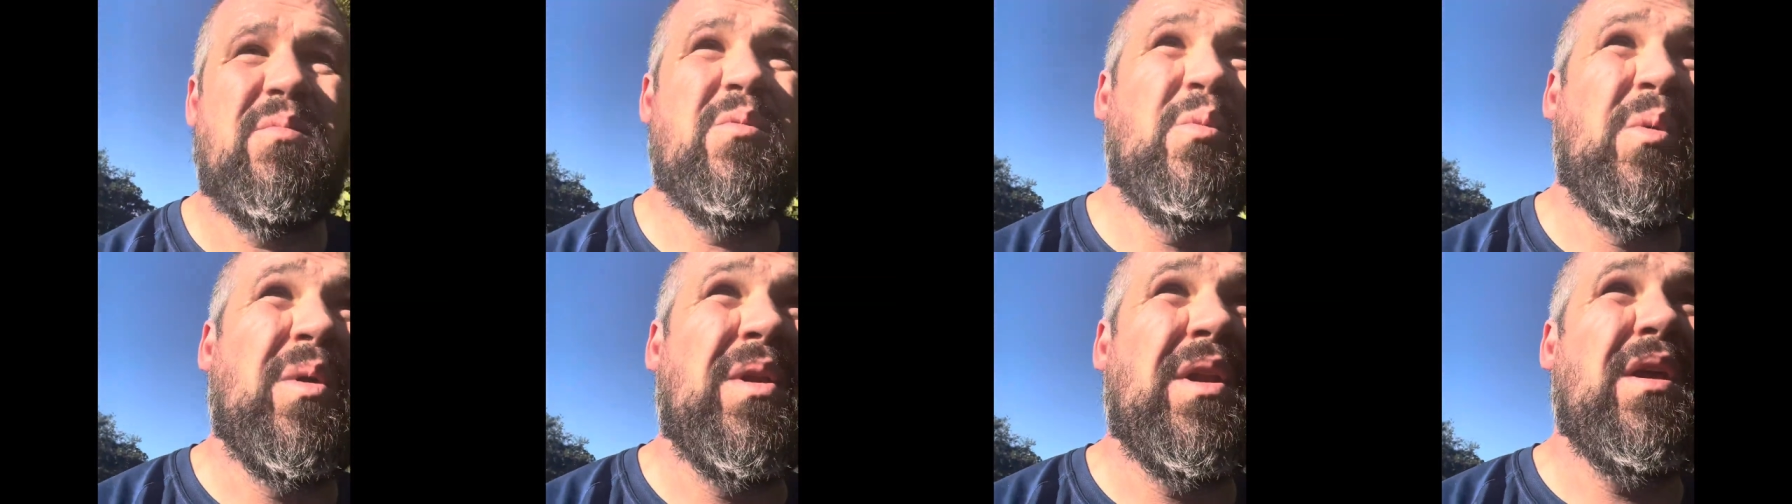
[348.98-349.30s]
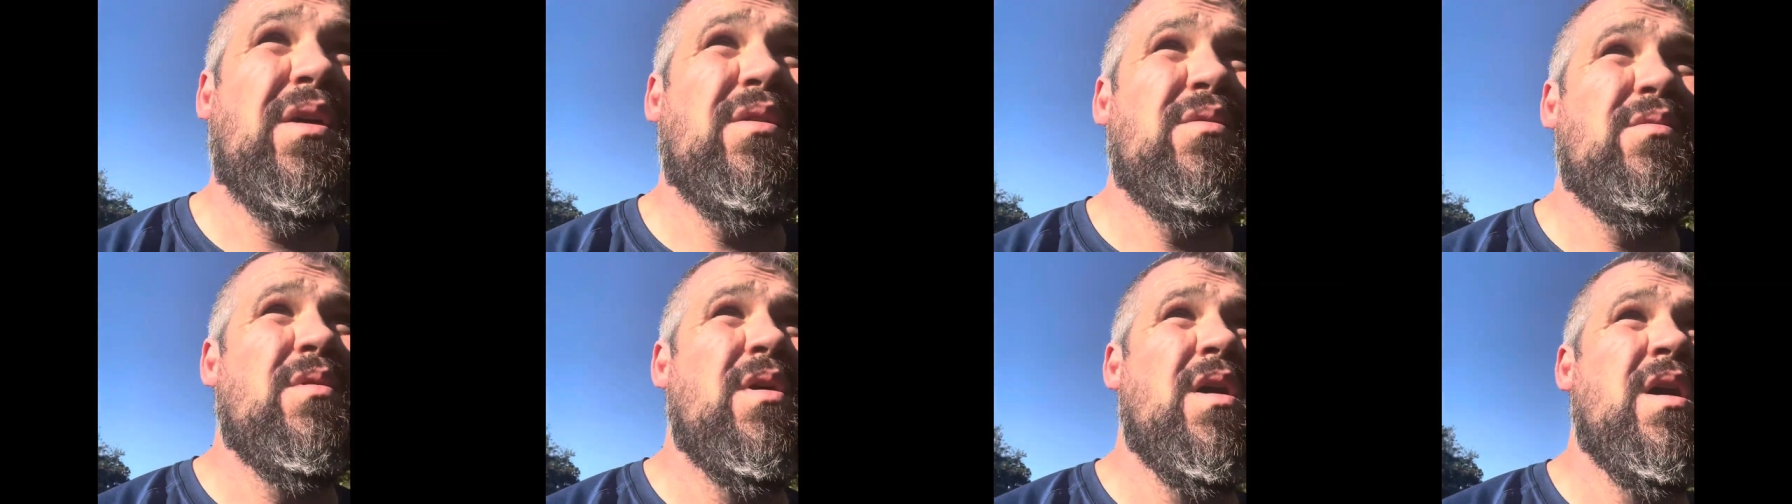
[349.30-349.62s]
went
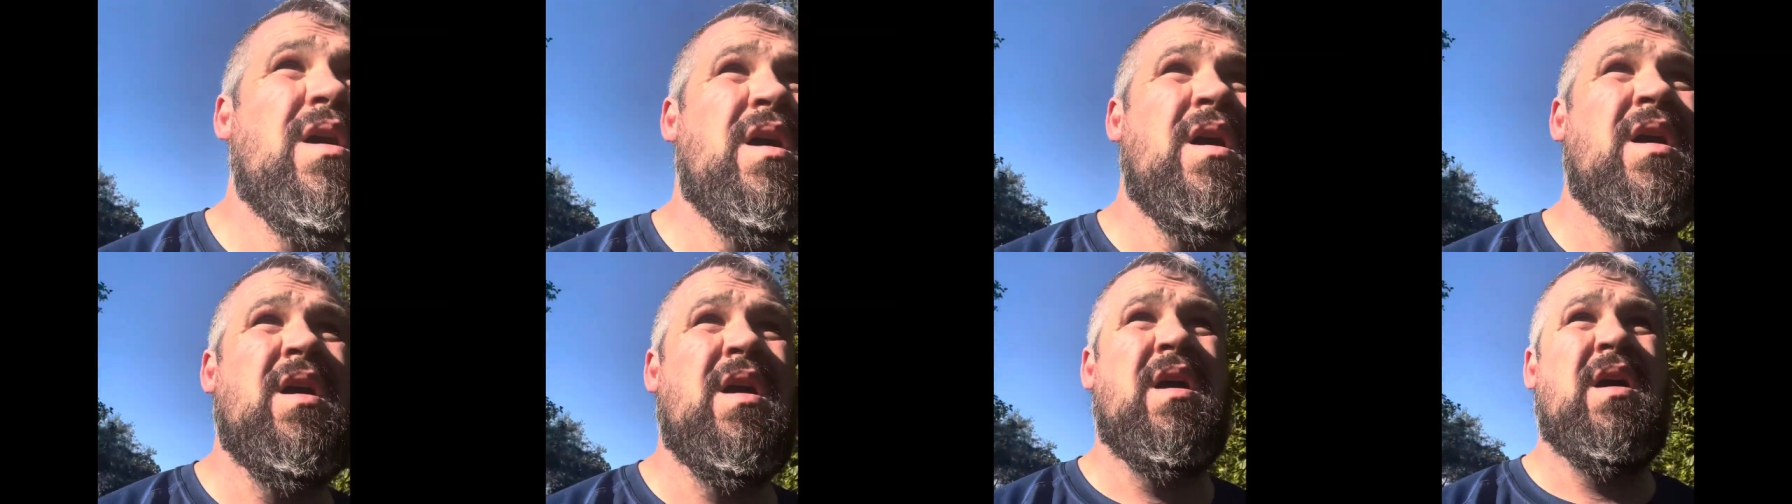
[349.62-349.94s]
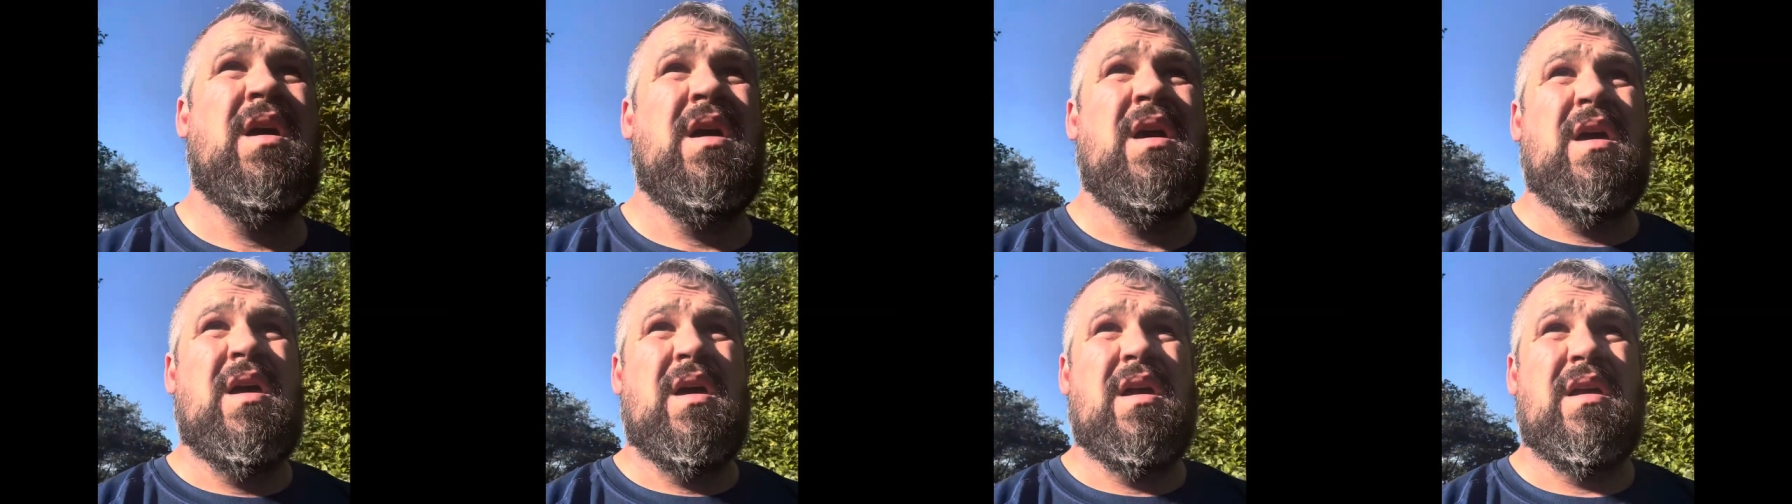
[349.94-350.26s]
out
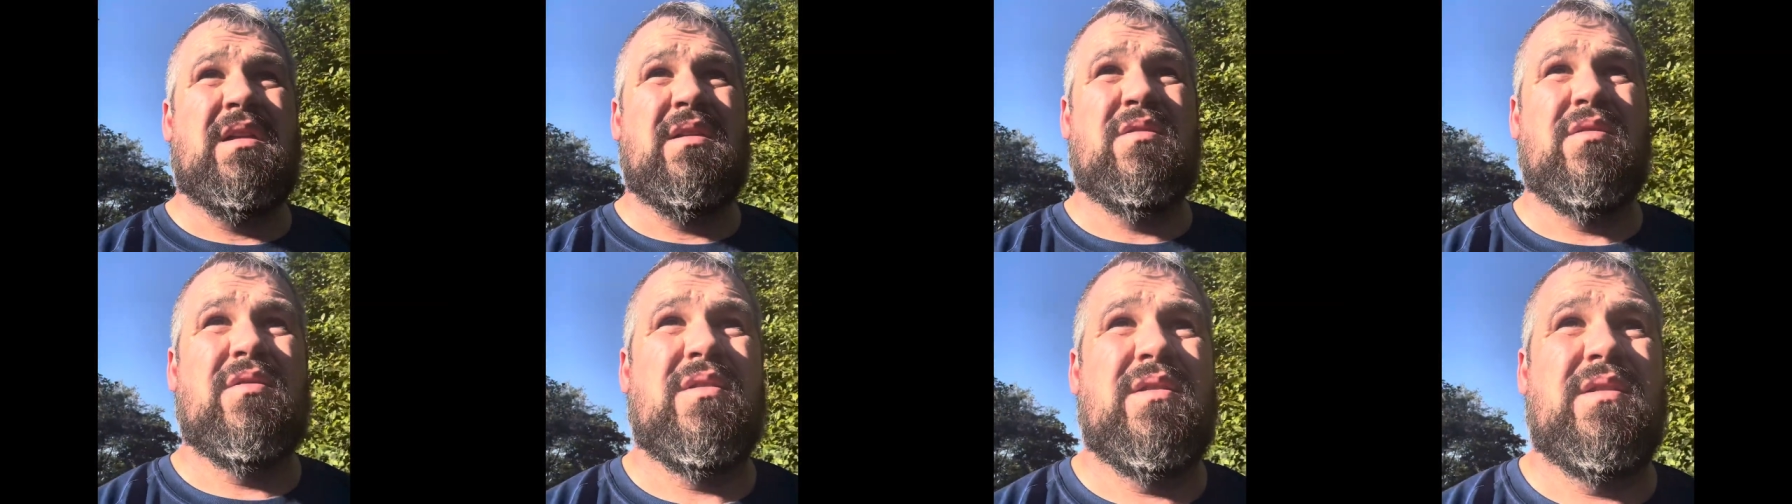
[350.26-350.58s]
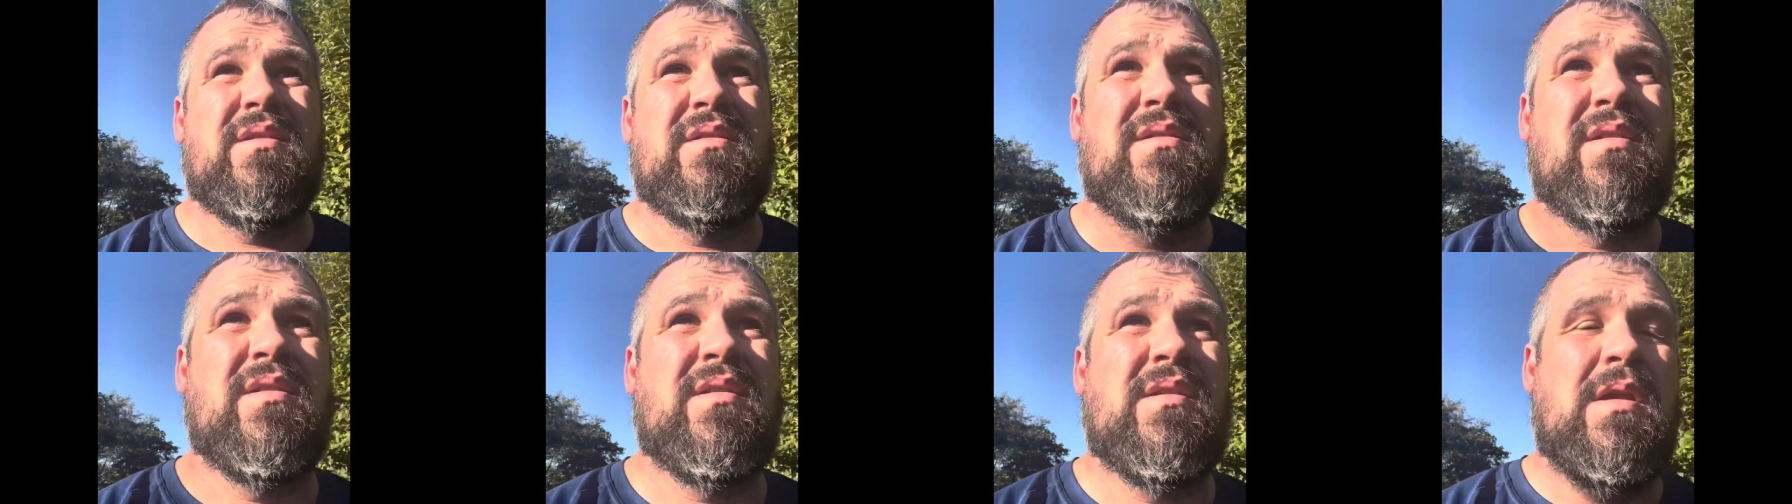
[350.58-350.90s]
and got
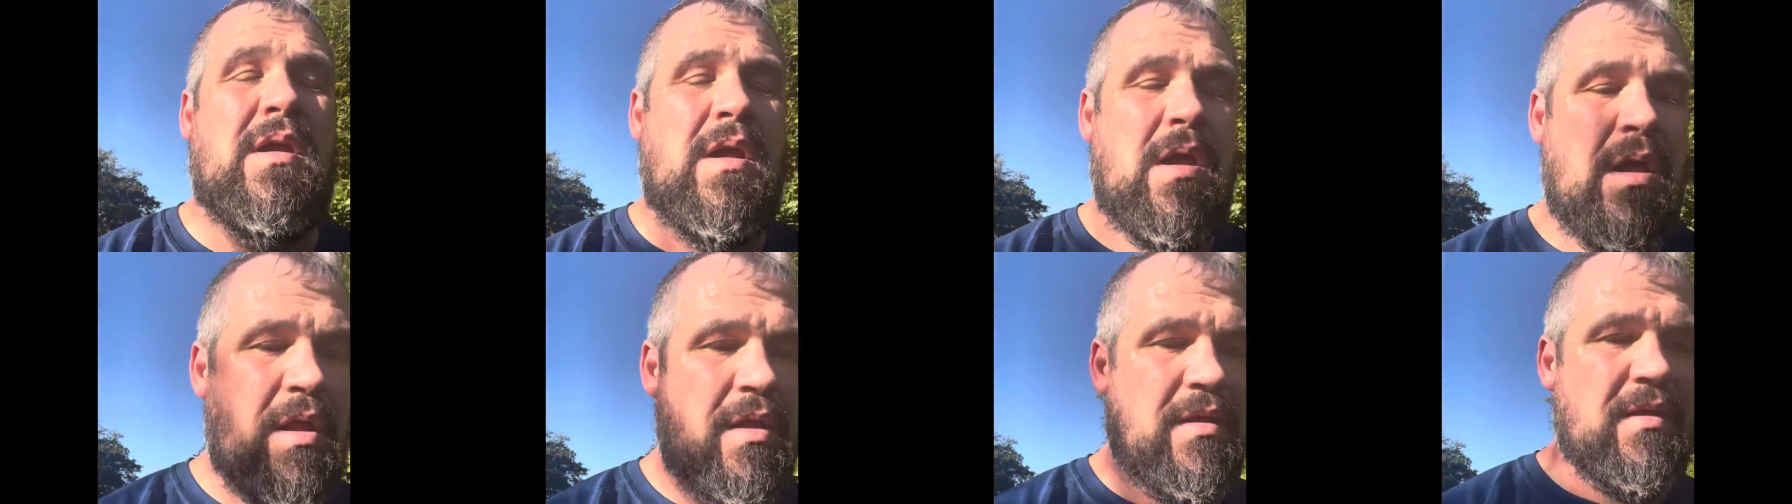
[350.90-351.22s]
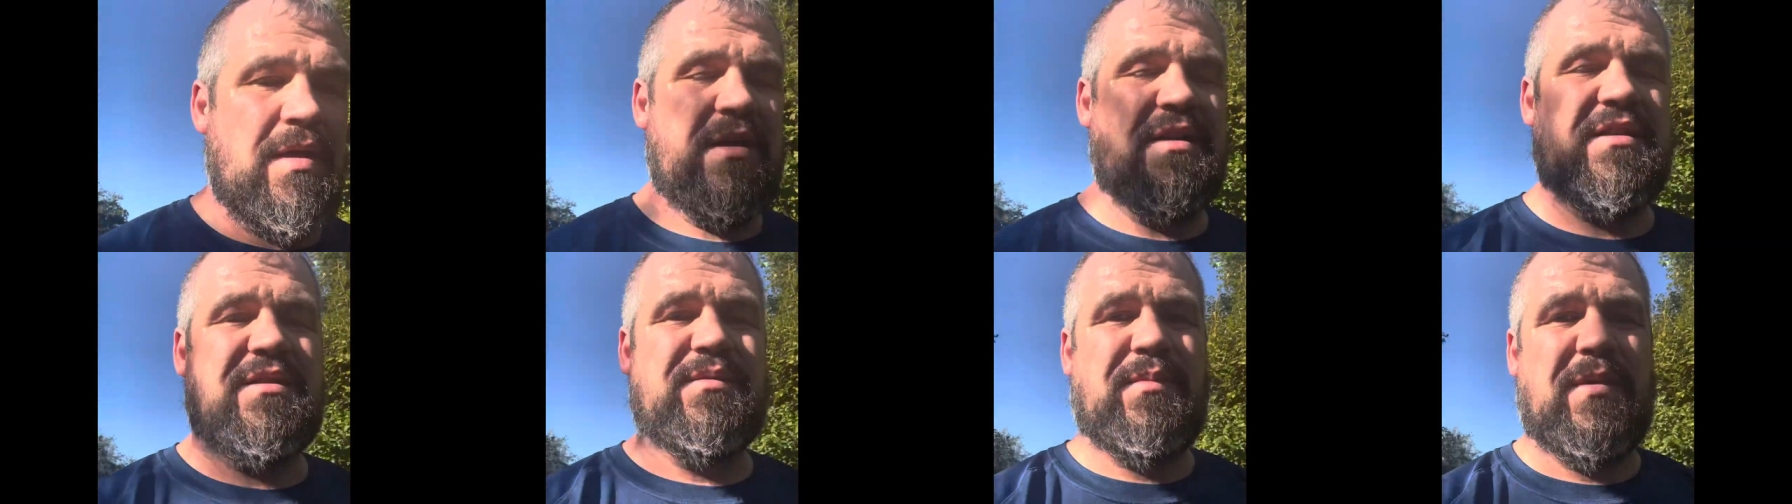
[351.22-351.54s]
it done.
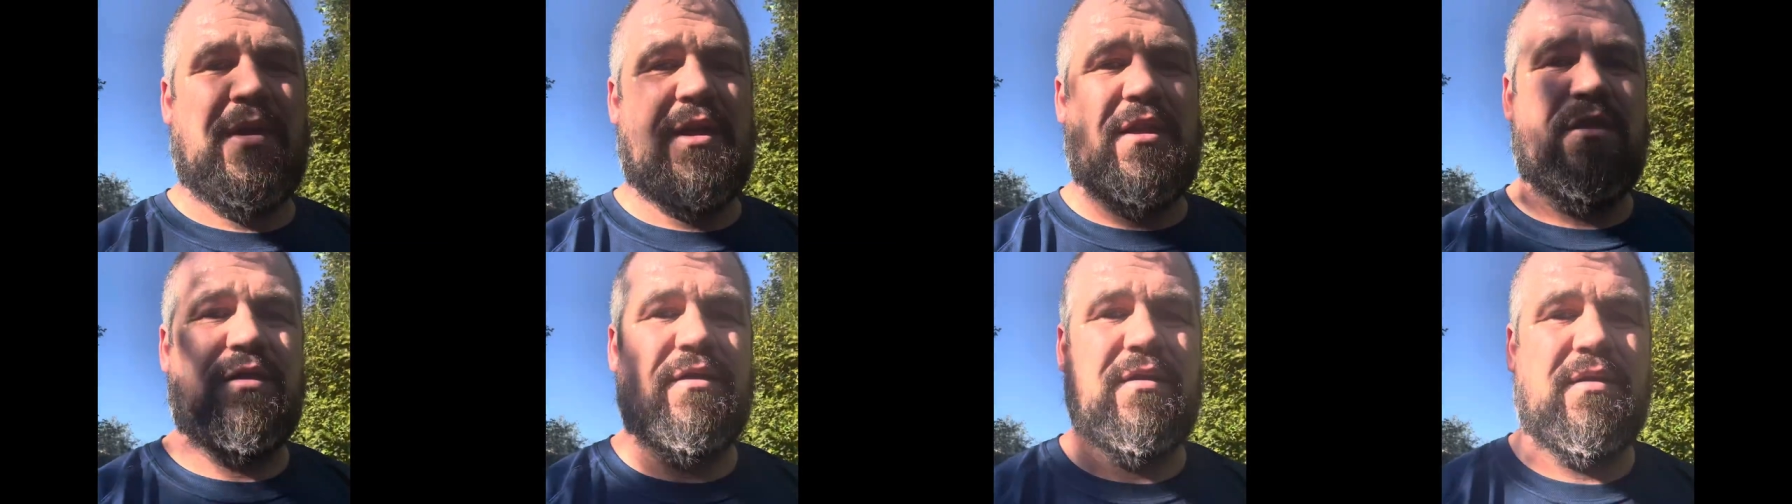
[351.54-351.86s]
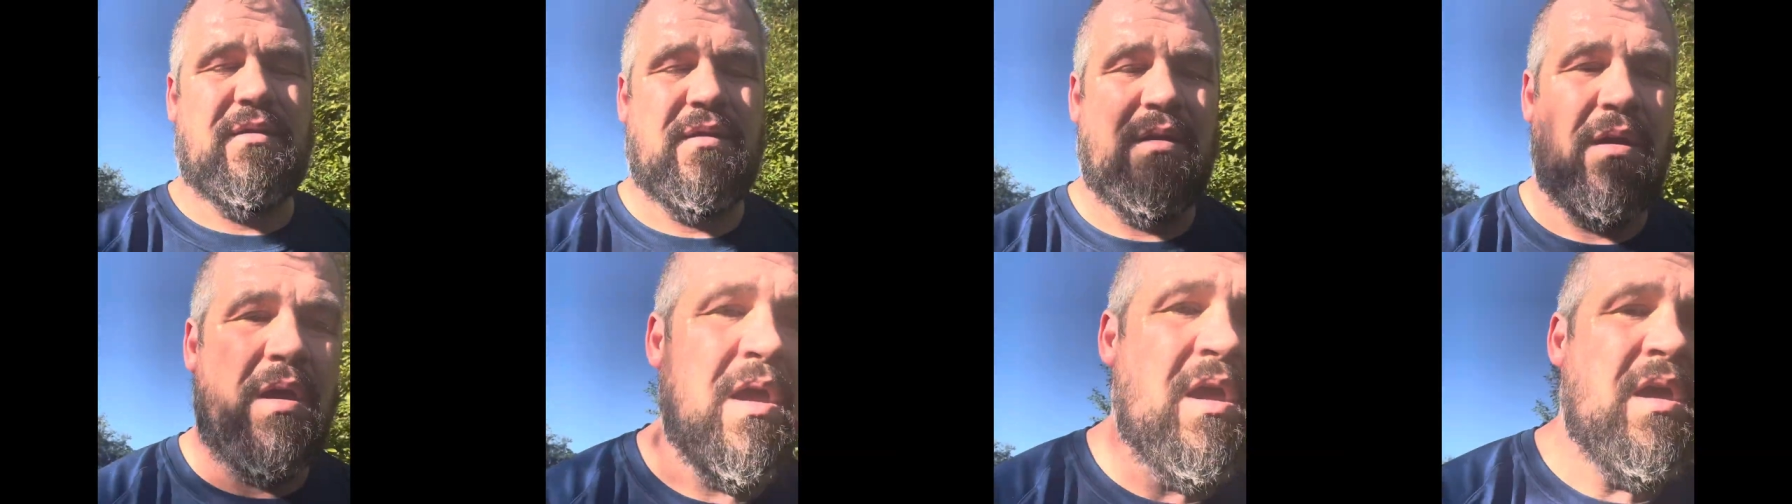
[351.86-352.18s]
That's the main
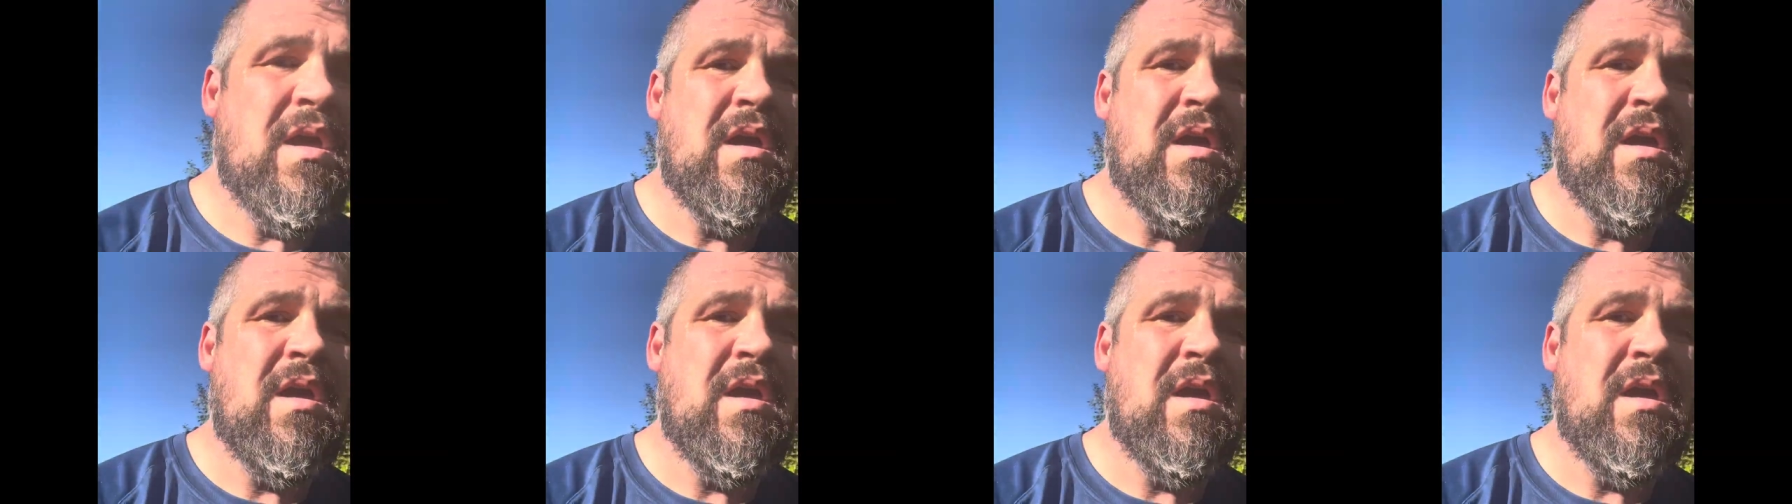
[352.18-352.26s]
thing.